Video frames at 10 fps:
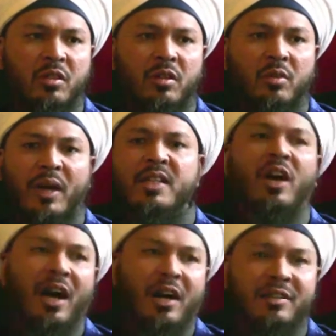what is
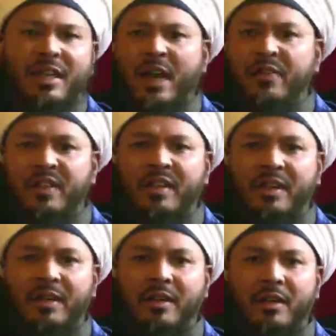in your heart and
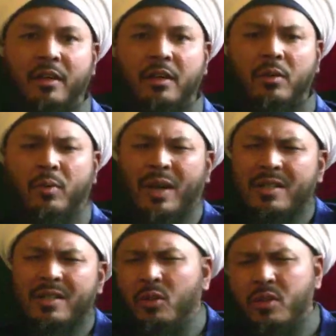everything. What's the
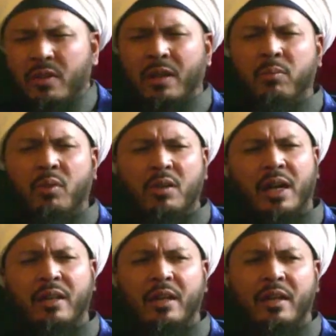use of that
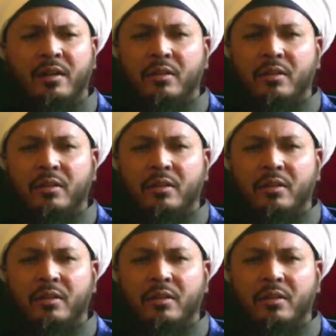burqa then?